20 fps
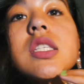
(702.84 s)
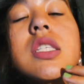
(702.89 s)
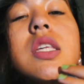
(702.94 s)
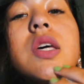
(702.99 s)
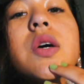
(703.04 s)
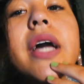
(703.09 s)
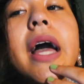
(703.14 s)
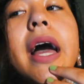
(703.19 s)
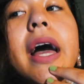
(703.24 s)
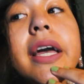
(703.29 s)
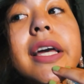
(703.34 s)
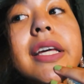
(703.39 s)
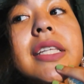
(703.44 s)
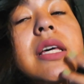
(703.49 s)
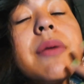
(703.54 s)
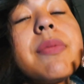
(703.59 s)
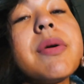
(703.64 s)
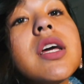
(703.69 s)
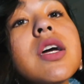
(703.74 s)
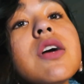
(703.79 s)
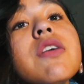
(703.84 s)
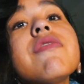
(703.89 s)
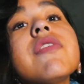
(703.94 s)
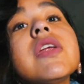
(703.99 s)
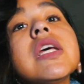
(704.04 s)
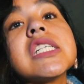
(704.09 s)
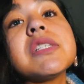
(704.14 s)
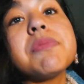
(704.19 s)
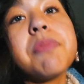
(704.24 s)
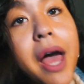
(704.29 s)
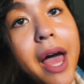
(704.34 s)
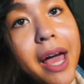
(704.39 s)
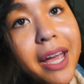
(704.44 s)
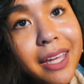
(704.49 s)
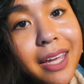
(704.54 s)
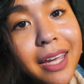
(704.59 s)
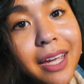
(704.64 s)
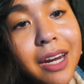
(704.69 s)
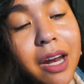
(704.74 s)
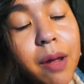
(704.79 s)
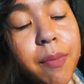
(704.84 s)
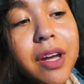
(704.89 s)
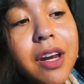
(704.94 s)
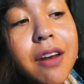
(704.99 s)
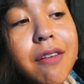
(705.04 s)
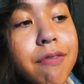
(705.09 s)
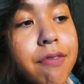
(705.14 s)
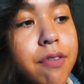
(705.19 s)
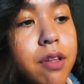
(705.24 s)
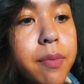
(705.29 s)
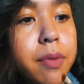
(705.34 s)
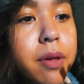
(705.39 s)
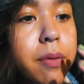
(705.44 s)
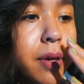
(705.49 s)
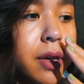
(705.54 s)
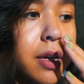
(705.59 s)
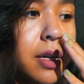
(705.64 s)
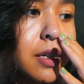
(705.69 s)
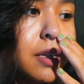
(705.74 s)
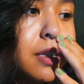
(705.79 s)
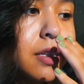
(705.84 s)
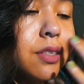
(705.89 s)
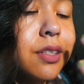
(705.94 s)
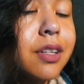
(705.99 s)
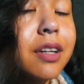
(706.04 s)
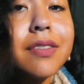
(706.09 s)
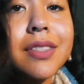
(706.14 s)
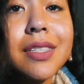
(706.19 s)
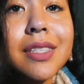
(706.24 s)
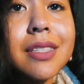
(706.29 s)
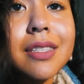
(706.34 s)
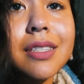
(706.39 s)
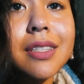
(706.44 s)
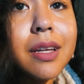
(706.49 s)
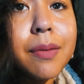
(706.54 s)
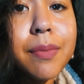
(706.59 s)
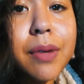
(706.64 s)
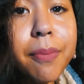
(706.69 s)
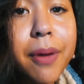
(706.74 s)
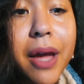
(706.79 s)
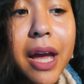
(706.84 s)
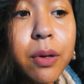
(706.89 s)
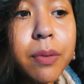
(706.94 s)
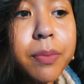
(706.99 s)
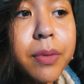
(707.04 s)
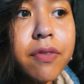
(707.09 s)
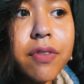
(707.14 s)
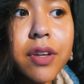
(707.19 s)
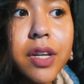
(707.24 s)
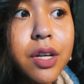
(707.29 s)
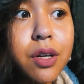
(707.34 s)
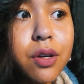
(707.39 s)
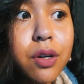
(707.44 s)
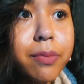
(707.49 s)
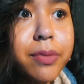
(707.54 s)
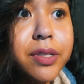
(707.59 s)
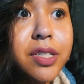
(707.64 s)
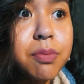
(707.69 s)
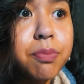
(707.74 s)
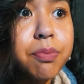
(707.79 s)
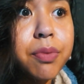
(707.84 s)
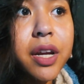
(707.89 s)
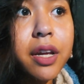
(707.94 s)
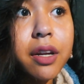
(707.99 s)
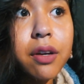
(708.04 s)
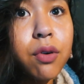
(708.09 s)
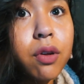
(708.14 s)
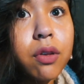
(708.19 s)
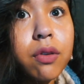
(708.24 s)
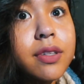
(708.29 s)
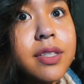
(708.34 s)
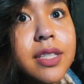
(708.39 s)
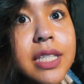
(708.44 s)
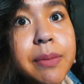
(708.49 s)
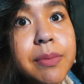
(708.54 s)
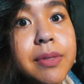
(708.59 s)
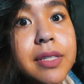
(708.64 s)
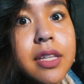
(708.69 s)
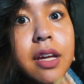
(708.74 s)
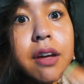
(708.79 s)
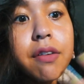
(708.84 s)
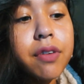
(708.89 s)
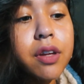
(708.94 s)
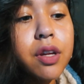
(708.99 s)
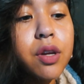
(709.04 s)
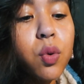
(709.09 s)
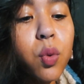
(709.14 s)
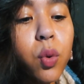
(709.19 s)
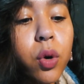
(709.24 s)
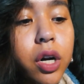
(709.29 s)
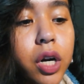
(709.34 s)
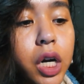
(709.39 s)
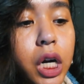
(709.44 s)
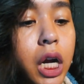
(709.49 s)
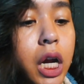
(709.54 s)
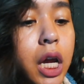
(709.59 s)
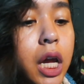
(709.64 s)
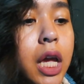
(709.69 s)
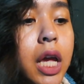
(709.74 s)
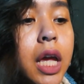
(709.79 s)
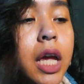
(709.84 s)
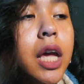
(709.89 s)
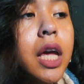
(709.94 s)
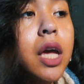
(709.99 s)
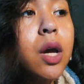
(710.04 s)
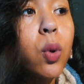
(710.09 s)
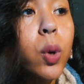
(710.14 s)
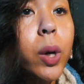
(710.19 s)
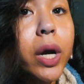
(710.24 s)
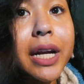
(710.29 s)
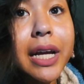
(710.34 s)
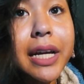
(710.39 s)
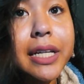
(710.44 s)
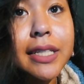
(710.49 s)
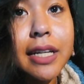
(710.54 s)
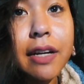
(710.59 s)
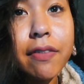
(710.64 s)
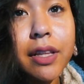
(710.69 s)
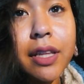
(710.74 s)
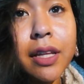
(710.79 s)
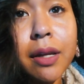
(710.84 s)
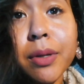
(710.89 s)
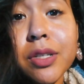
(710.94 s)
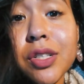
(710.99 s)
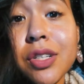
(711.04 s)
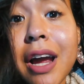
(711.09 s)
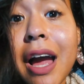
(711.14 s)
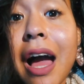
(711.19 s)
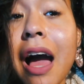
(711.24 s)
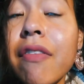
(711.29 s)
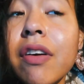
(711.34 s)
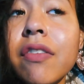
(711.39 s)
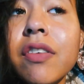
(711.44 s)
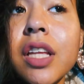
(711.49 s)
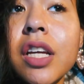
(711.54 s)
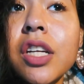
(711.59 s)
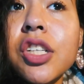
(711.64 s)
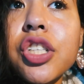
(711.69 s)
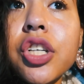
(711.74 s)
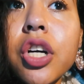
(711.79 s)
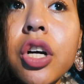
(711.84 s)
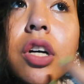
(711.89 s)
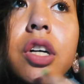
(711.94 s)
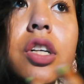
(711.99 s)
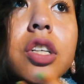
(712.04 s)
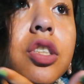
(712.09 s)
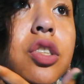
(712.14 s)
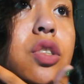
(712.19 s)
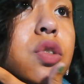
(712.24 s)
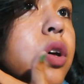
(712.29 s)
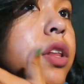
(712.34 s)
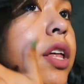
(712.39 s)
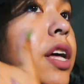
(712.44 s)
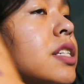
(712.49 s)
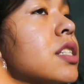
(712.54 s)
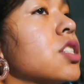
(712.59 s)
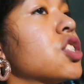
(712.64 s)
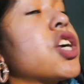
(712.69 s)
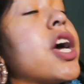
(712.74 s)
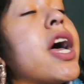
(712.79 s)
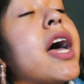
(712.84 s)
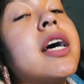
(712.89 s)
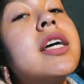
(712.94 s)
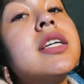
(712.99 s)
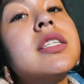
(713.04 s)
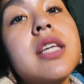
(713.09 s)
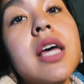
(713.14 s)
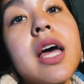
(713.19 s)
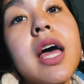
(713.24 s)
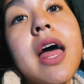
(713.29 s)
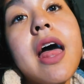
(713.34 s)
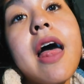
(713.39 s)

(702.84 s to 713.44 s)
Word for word: so guys i'm gonna go finish packing i'm not gonna film it because you guys seen my pack with me video i'm just putting all those same stuff in order organizing everything make sure i have everything charged all that jazz